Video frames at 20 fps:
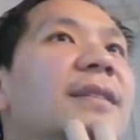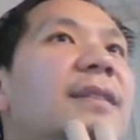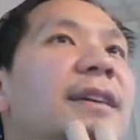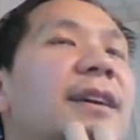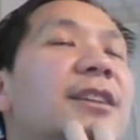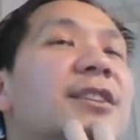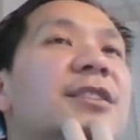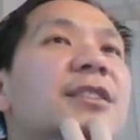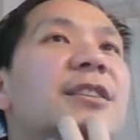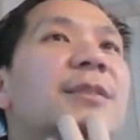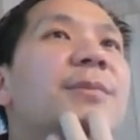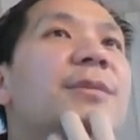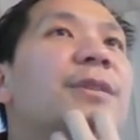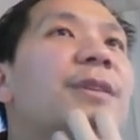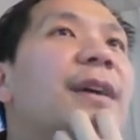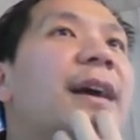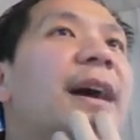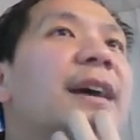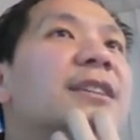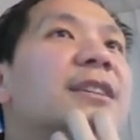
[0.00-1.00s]
Each
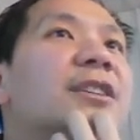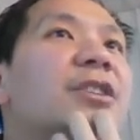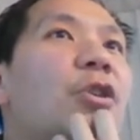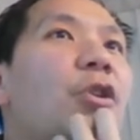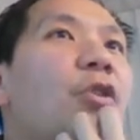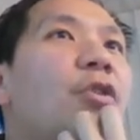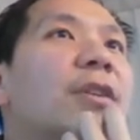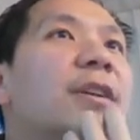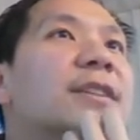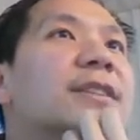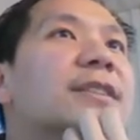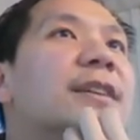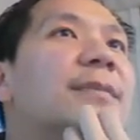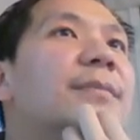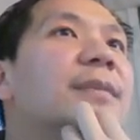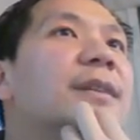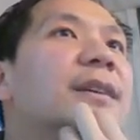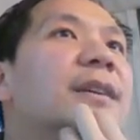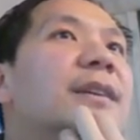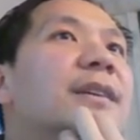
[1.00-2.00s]
CPU has its own
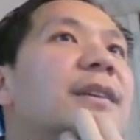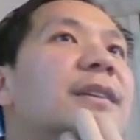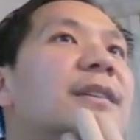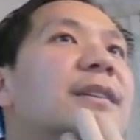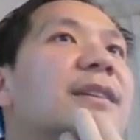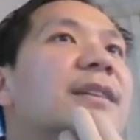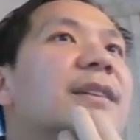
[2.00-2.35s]
assembly,